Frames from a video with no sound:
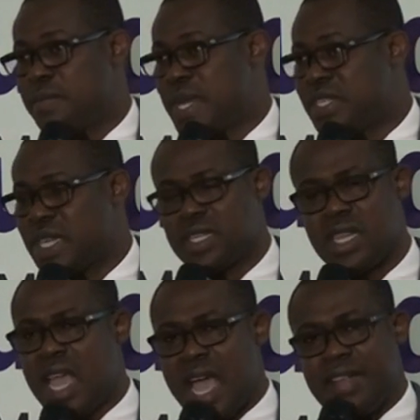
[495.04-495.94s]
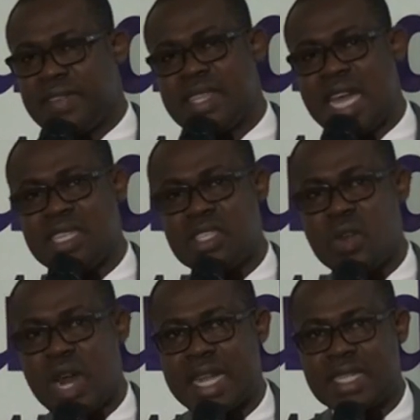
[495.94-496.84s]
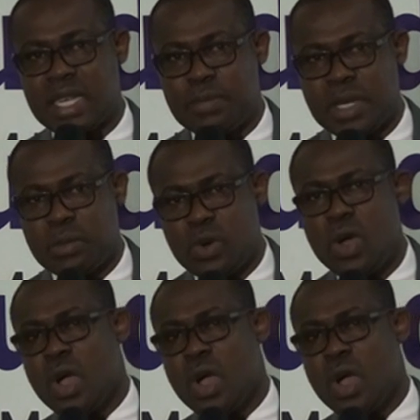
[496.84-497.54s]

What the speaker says: patient. I think that is not acceptable.